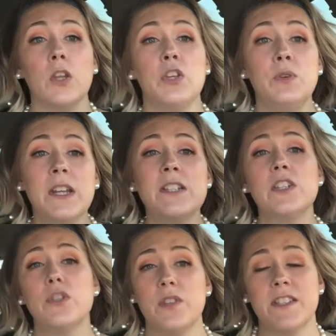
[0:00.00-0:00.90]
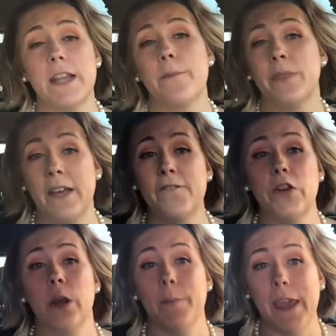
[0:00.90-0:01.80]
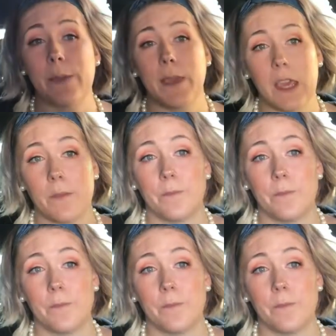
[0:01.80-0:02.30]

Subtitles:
You need to do the same thing for your baby.